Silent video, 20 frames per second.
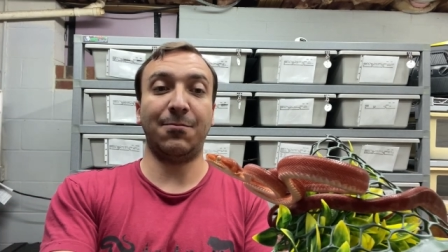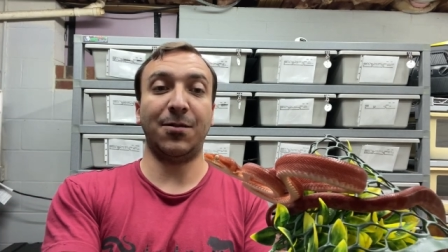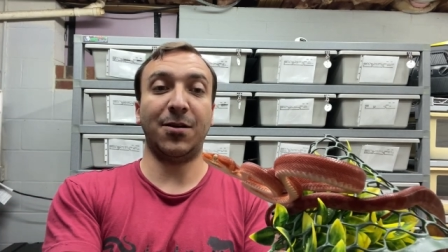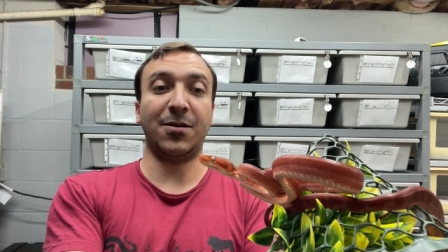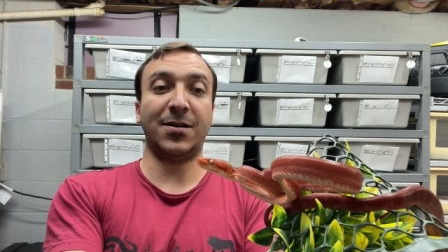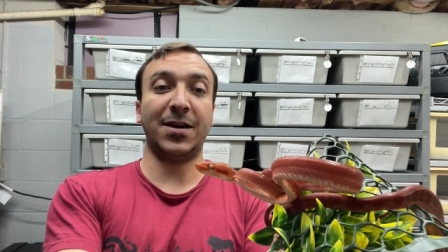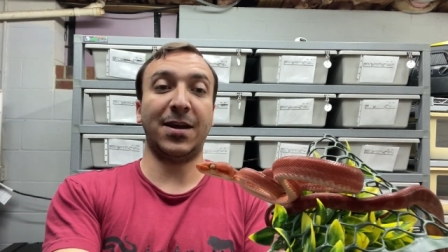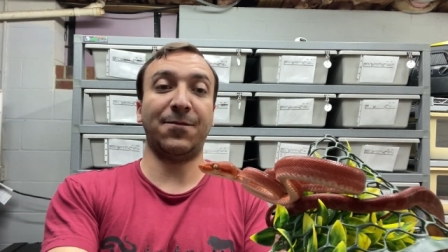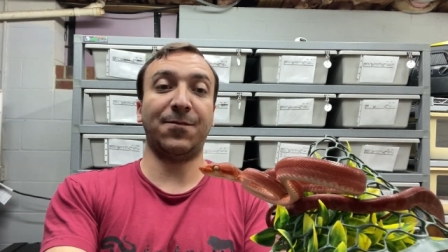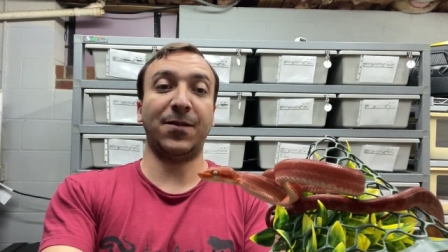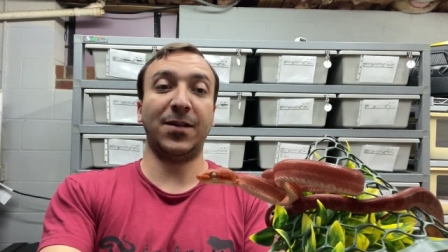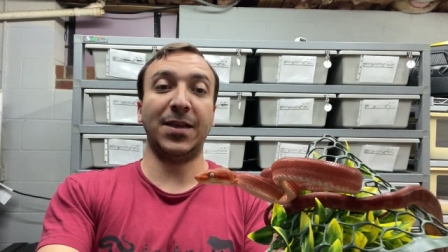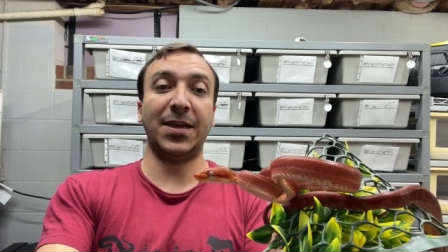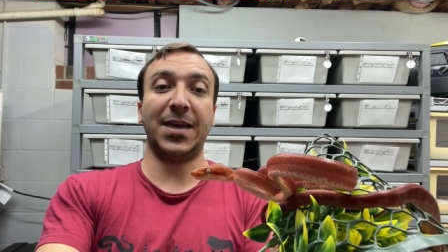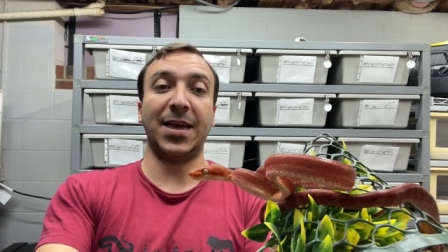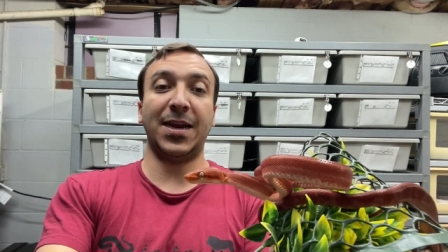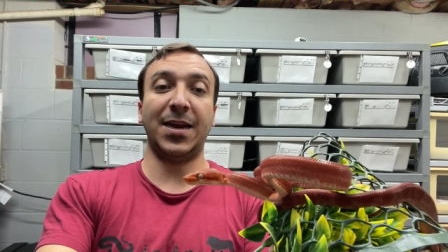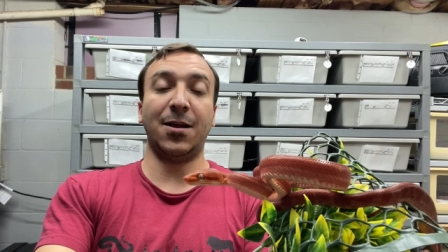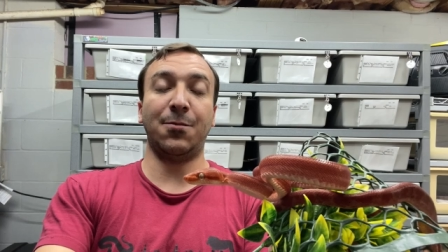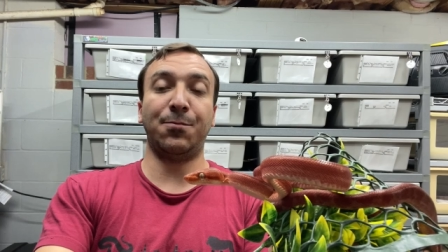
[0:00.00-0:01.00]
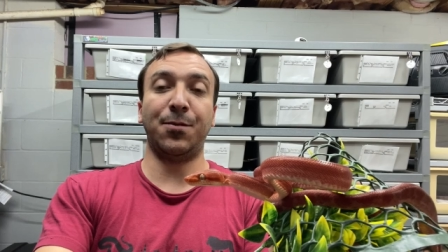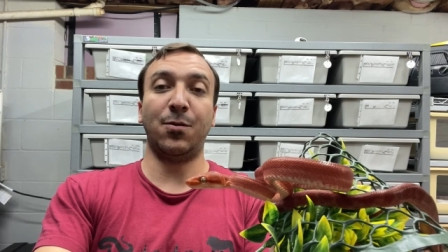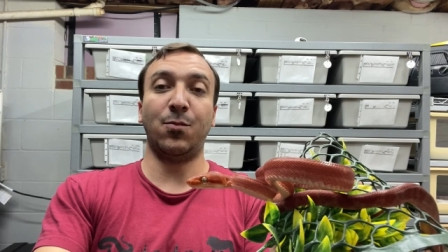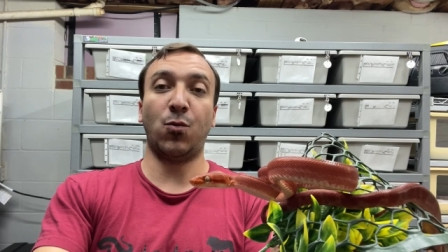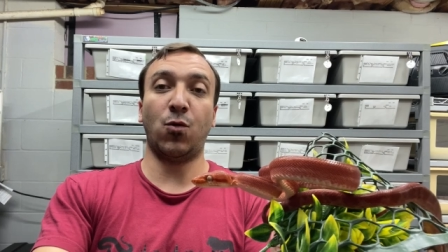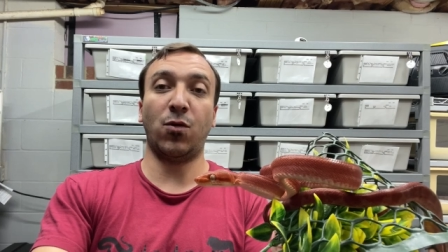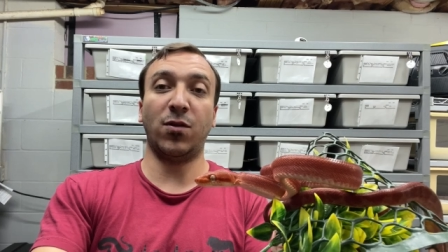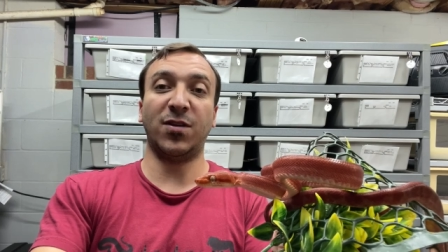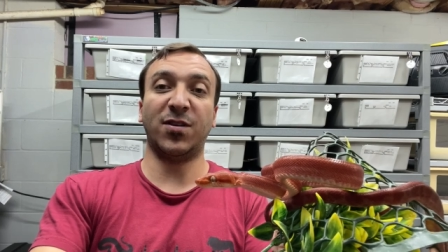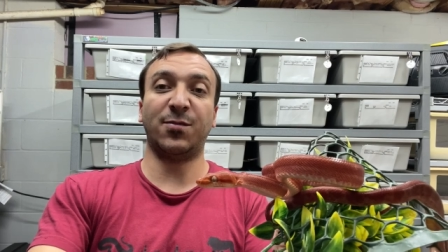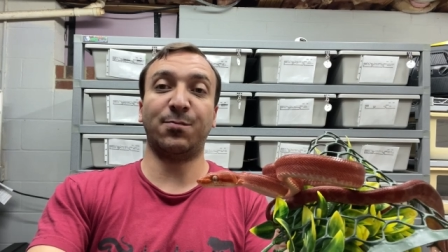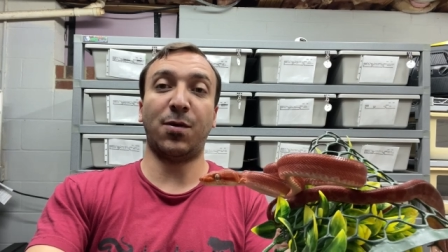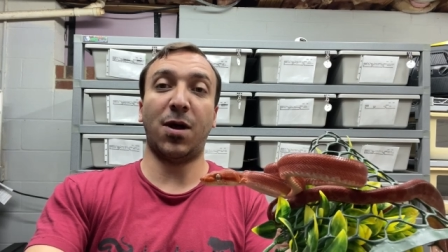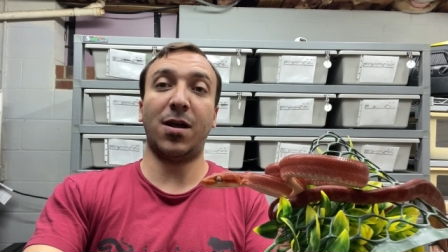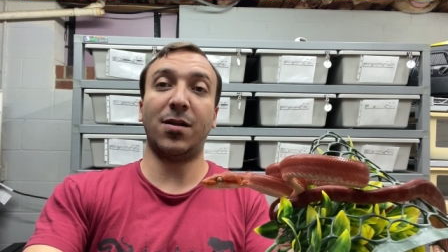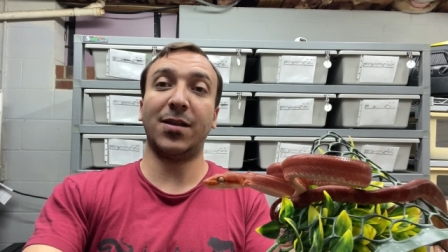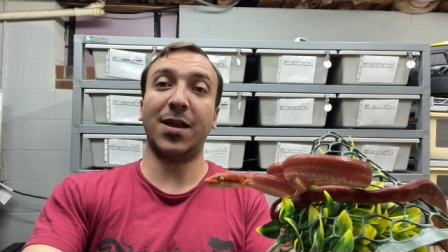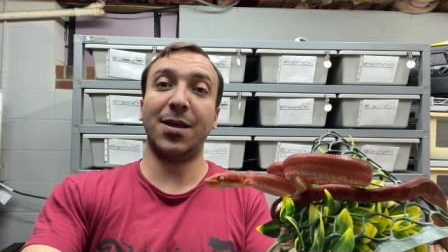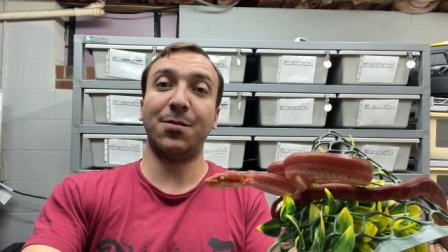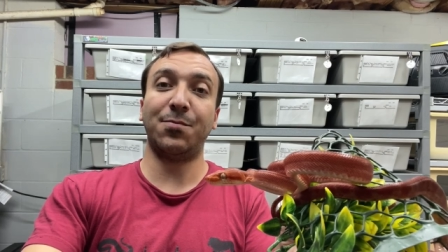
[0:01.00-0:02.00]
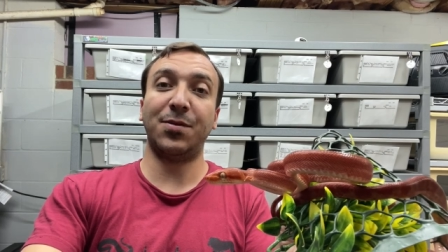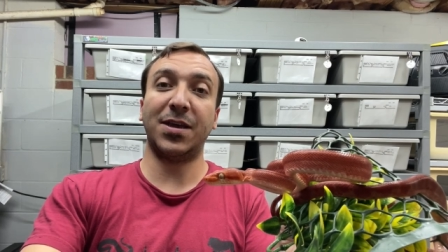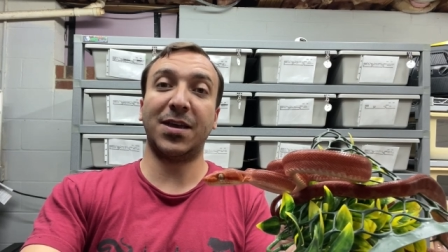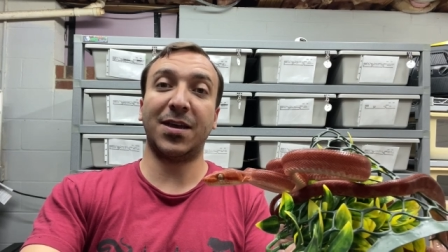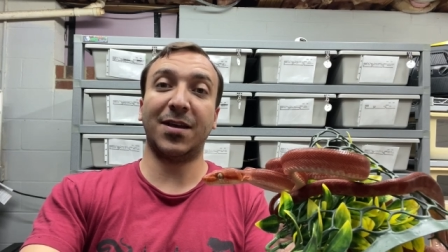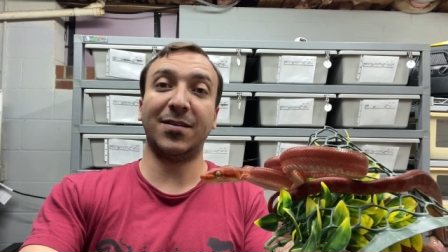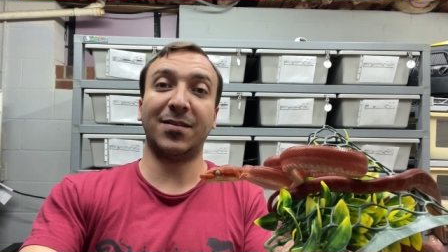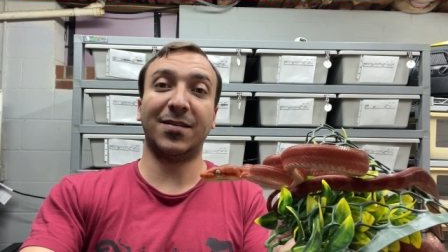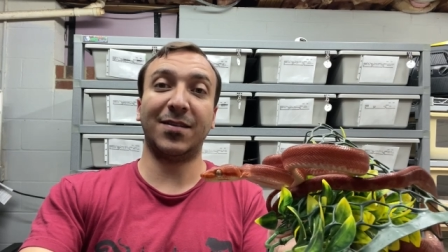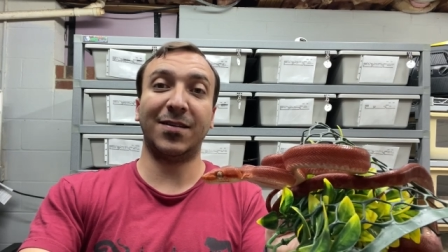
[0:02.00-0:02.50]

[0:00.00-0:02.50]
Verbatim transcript: They're definitely getting a bit more of the spotlight because